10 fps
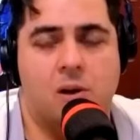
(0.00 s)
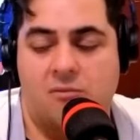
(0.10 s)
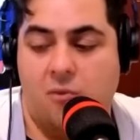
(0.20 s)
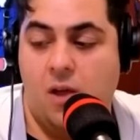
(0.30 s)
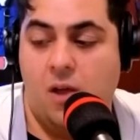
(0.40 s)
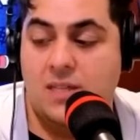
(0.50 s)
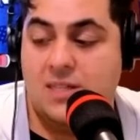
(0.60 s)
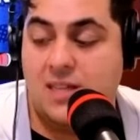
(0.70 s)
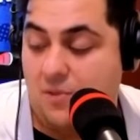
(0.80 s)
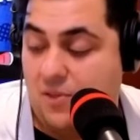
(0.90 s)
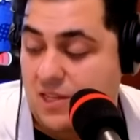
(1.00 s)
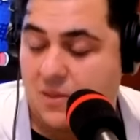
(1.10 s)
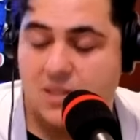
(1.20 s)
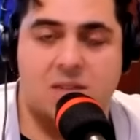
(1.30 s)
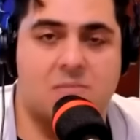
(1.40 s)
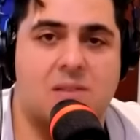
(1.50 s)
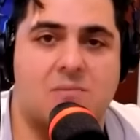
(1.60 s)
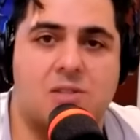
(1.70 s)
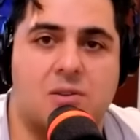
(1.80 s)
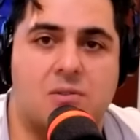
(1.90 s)
avoid these type of things because
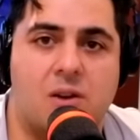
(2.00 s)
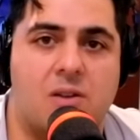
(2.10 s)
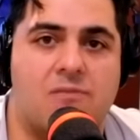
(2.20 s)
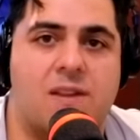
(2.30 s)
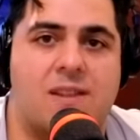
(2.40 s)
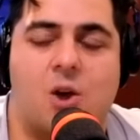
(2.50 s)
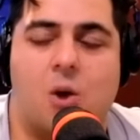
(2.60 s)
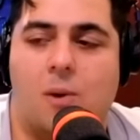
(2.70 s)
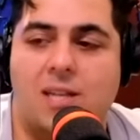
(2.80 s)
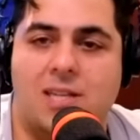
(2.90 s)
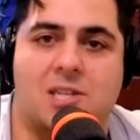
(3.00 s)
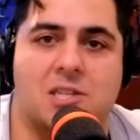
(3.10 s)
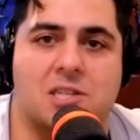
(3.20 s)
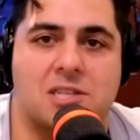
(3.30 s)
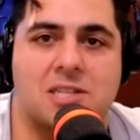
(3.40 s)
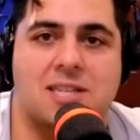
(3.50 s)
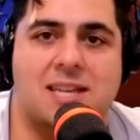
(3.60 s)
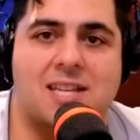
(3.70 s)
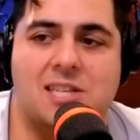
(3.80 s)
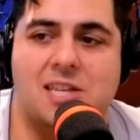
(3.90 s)
sometimes you don't know if and nobody teaches because
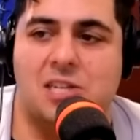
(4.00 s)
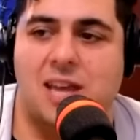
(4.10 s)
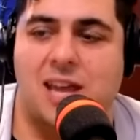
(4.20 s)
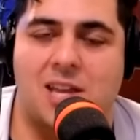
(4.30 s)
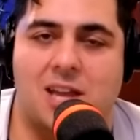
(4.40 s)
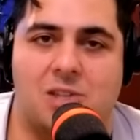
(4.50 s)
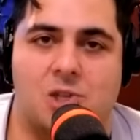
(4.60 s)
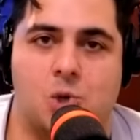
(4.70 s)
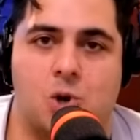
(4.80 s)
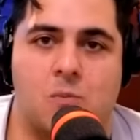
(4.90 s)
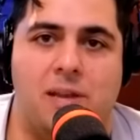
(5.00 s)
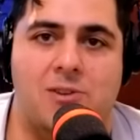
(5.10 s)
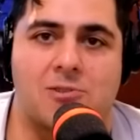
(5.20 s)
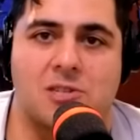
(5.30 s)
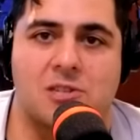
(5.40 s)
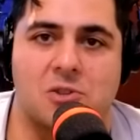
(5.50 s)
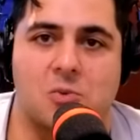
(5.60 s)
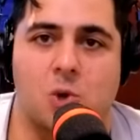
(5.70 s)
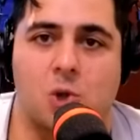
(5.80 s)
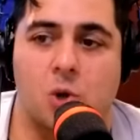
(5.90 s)
instead of teaching that you got the jordan petersons of the
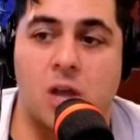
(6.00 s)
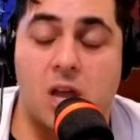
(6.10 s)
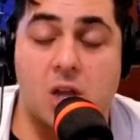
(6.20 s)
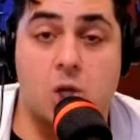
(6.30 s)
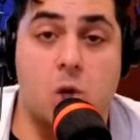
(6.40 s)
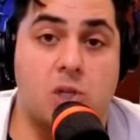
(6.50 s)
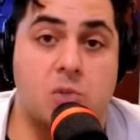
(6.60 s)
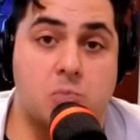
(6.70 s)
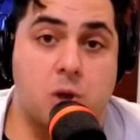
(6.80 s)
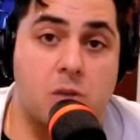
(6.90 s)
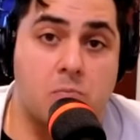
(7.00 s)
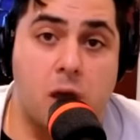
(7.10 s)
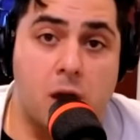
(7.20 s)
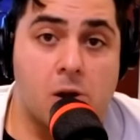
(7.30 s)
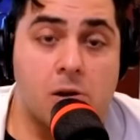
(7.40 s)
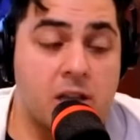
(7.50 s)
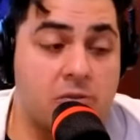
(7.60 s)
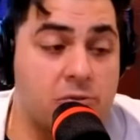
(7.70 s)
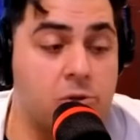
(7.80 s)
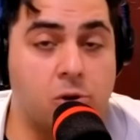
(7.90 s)
world going you know it's probably better
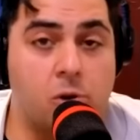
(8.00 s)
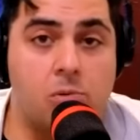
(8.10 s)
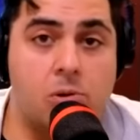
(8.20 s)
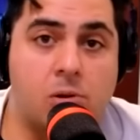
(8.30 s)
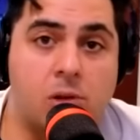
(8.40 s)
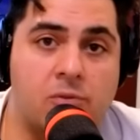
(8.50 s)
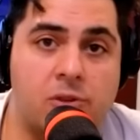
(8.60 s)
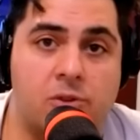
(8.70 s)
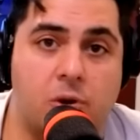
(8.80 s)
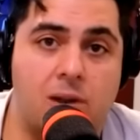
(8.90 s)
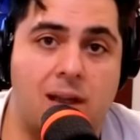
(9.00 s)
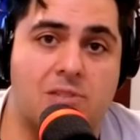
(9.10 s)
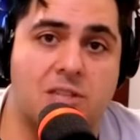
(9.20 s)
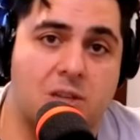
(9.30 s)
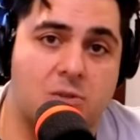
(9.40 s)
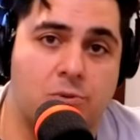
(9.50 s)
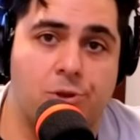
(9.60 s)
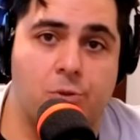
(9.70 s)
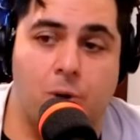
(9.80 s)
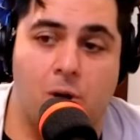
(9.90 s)
if you don't if you don't have sex with
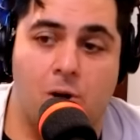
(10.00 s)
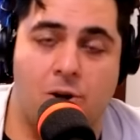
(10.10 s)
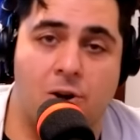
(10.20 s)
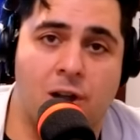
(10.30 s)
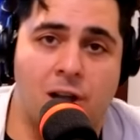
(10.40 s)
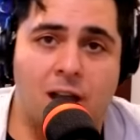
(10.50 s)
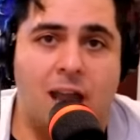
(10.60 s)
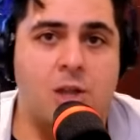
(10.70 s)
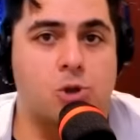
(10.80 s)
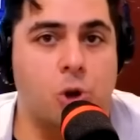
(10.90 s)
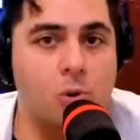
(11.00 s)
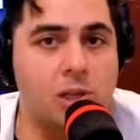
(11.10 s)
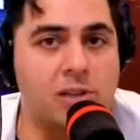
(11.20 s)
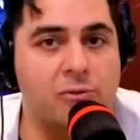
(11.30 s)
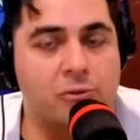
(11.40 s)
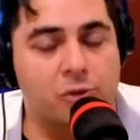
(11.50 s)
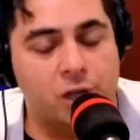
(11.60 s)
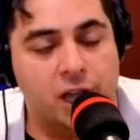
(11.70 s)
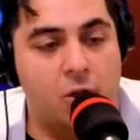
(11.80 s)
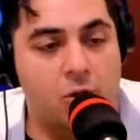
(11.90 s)
your partner and you yeah. don't live
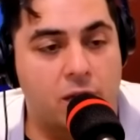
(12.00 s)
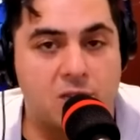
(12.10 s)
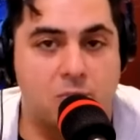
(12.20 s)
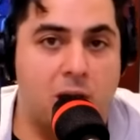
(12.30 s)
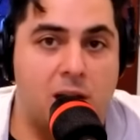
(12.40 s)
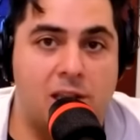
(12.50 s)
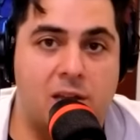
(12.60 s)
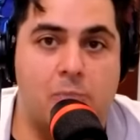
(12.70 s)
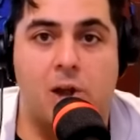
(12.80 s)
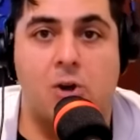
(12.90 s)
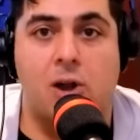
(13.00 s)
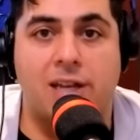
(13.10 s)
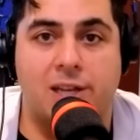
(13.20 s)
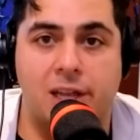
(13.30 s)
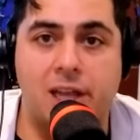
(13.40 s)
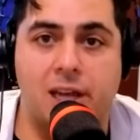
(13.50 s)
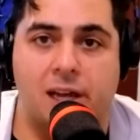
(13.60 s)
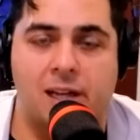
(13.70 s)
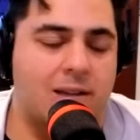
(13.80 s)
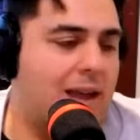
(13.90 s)
together that's probably a better idea